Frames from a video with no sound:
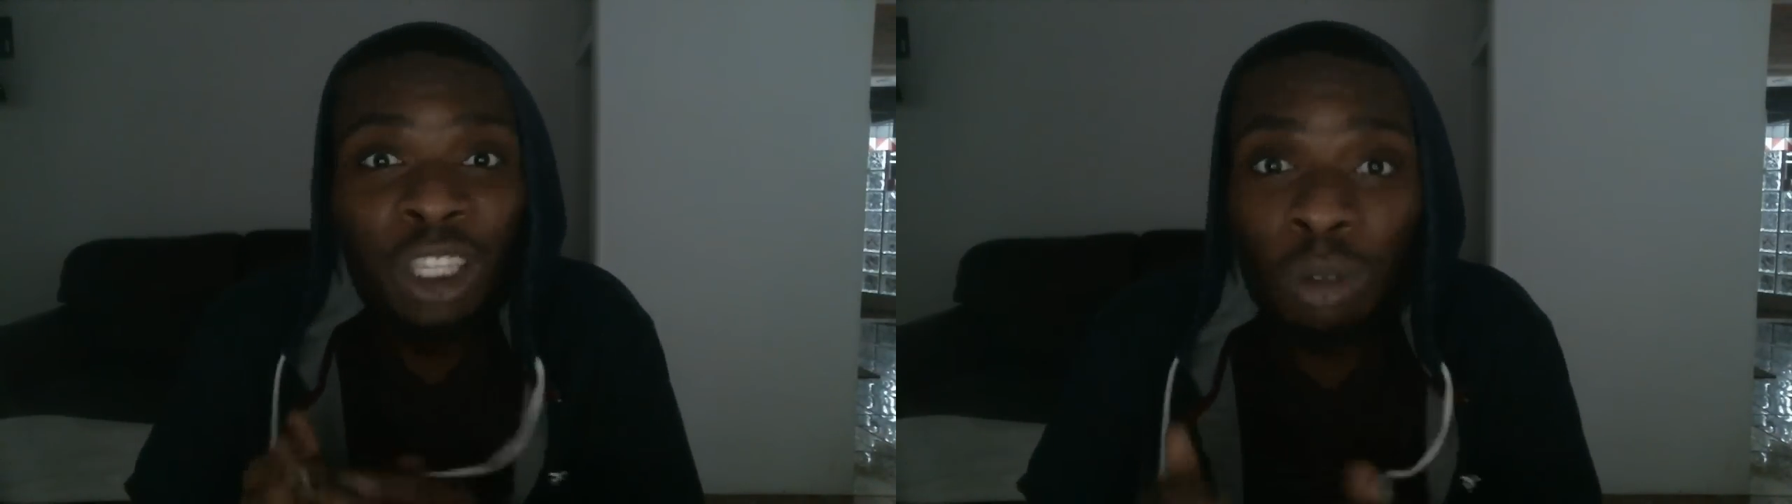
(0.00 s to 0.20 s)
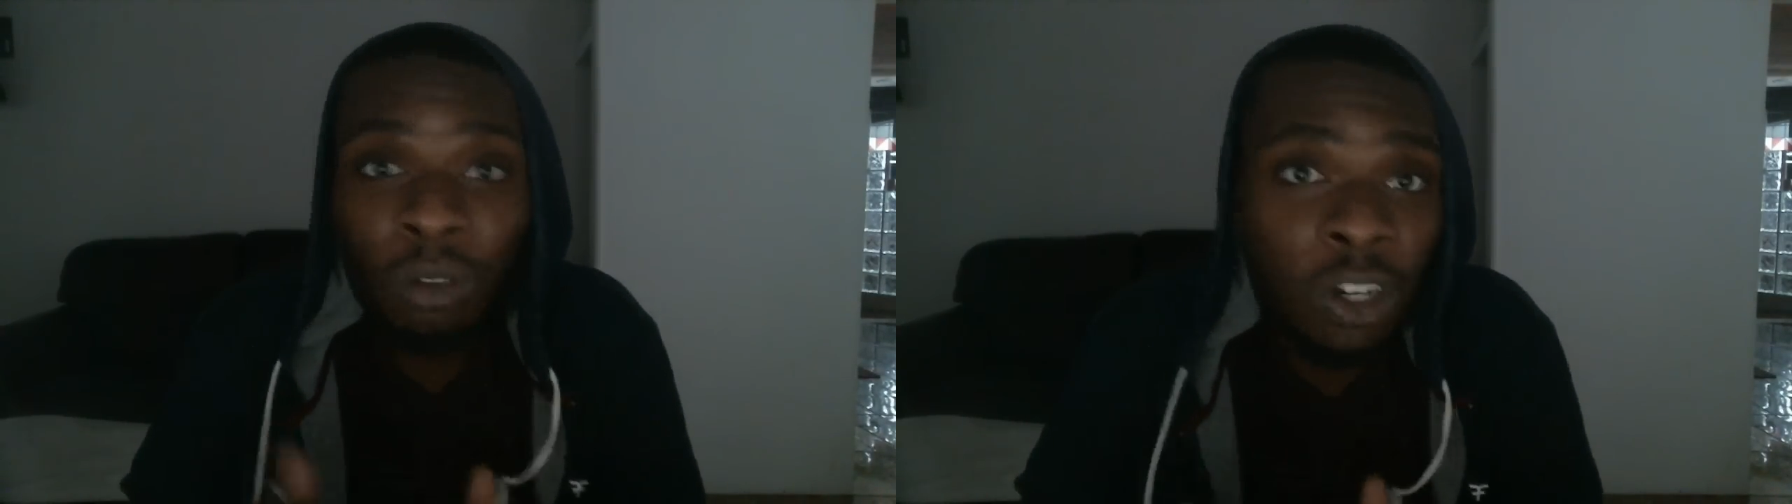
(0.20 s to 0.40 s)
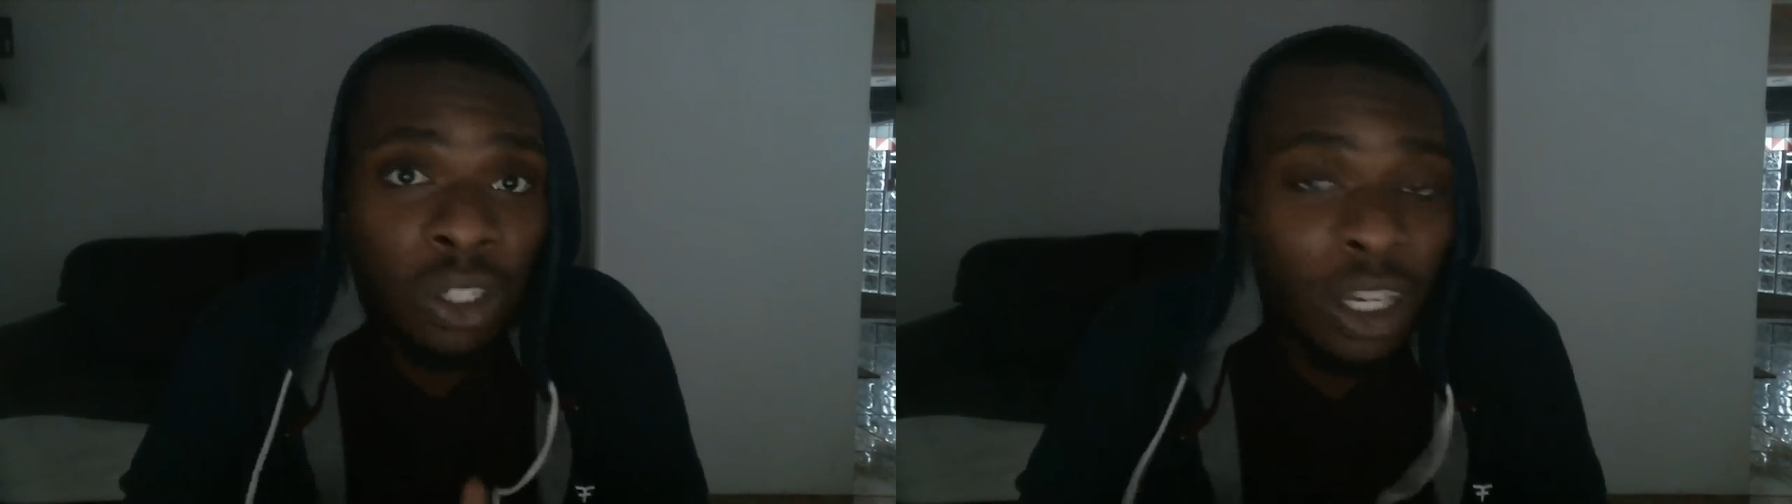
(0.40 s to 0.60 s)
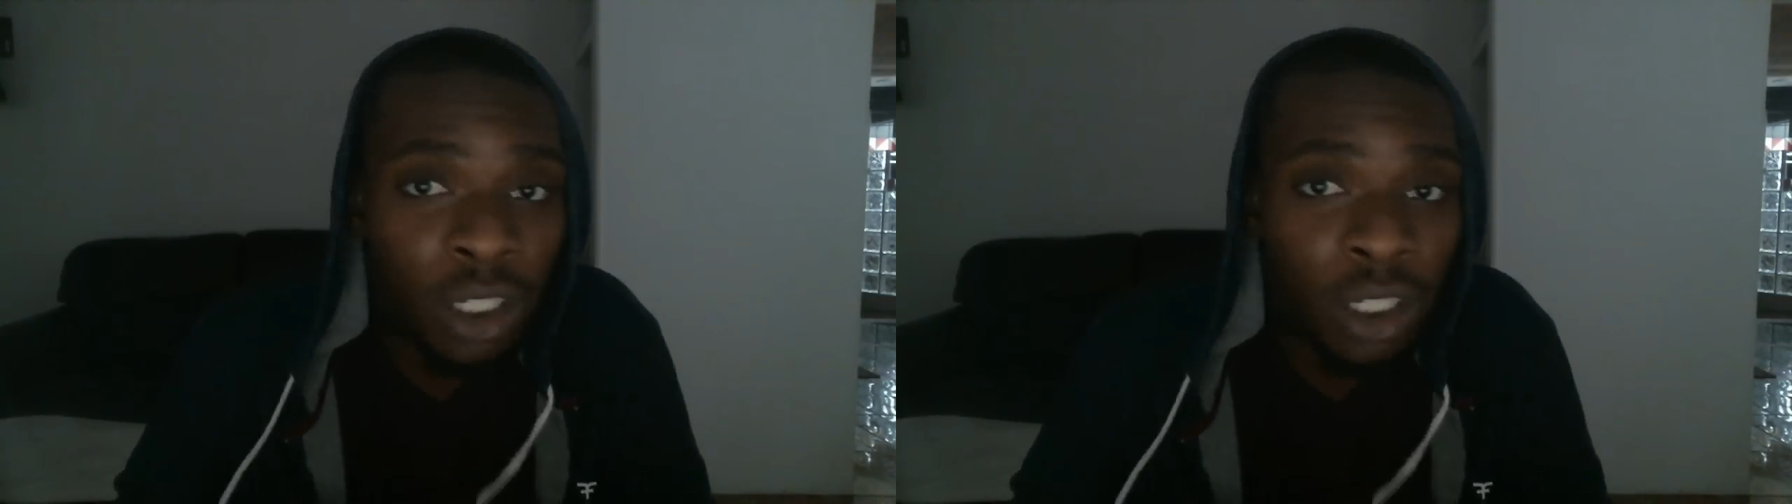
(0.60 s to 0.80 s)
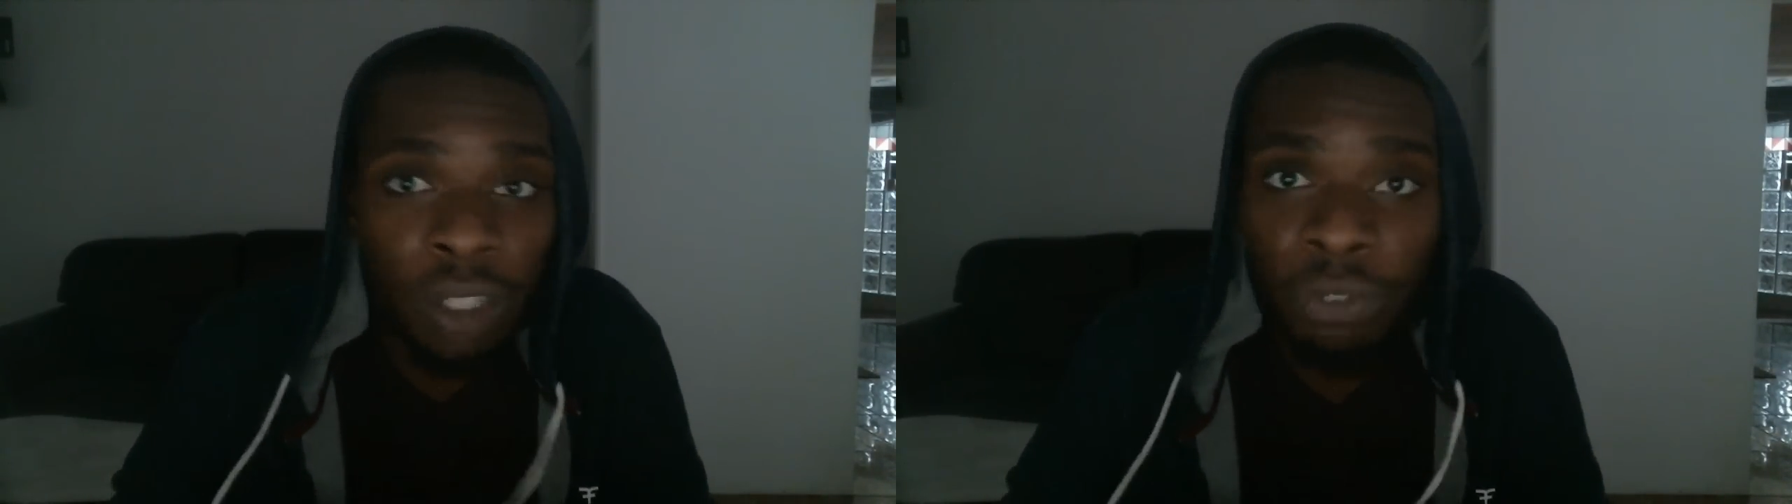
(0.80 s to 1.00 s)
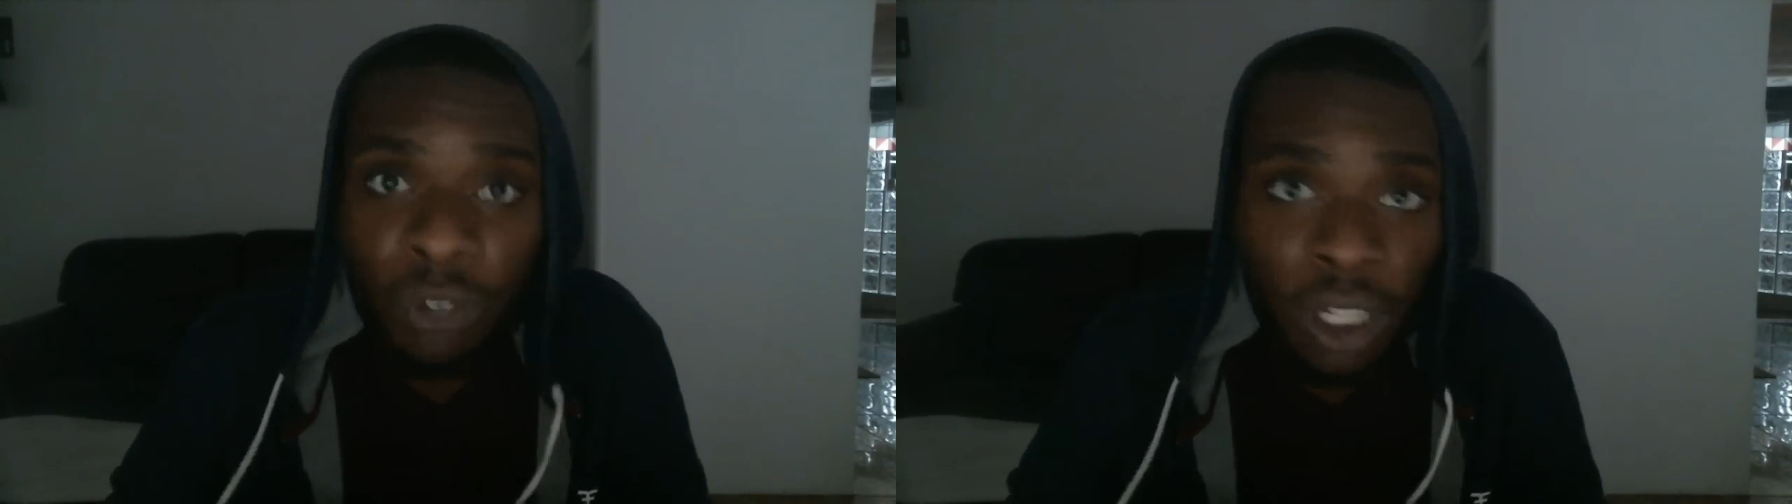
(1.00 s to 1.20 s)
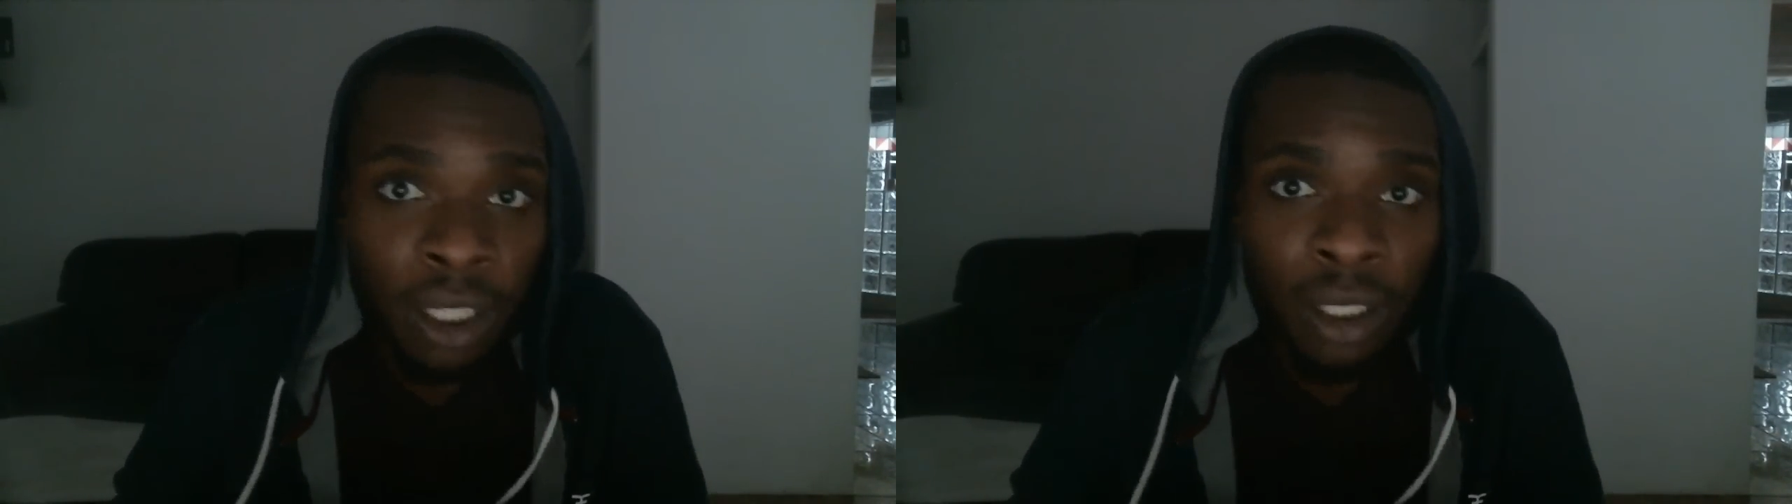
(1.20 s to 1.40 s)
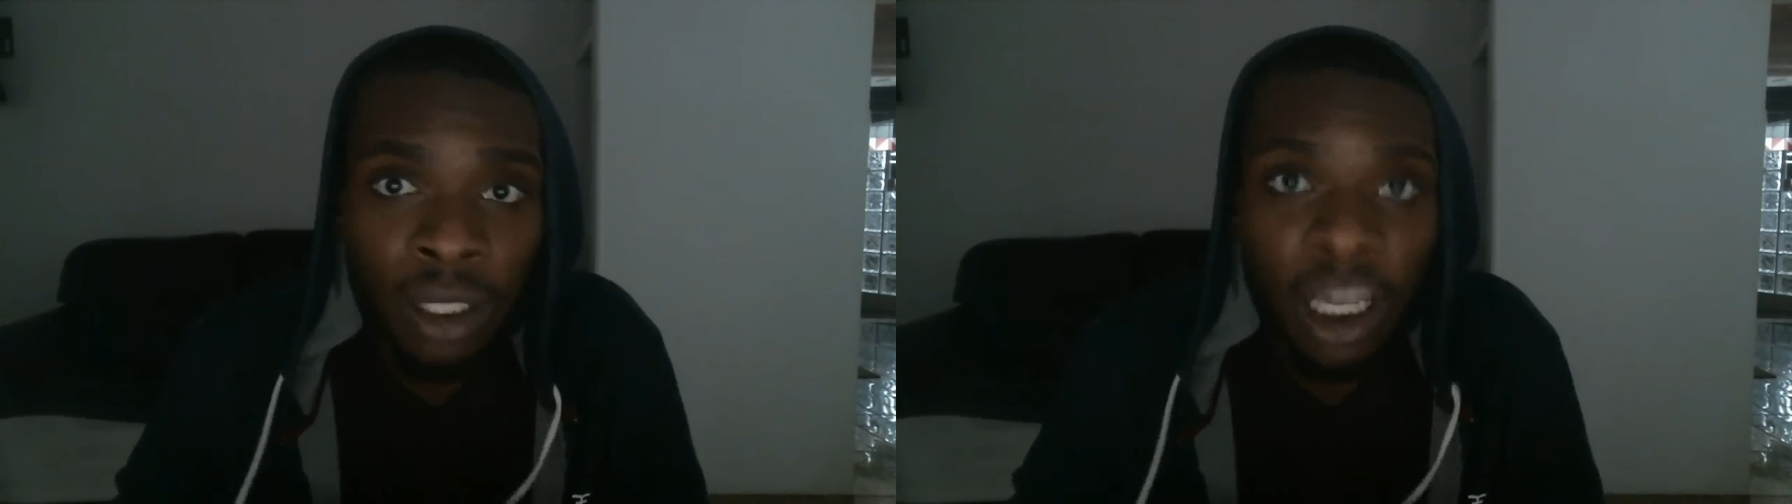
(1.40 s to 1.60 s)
universal energy is free.